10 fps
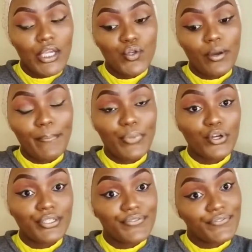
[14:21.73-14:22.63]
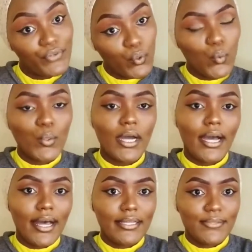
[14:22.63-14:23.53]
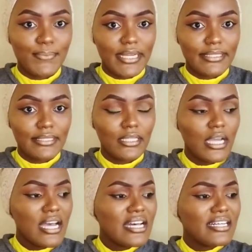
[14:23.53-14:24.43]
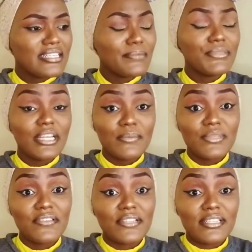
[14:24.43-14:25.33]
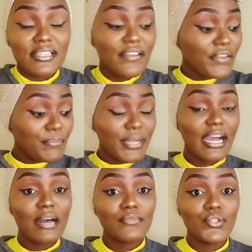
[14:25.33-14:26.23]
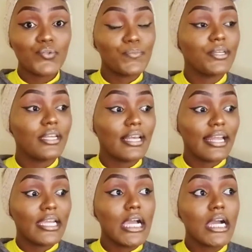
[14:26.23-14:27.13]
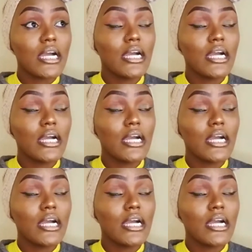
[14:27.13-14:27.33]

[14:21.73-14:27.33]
you are brought for a husband. Sometimes it even becomes to be like,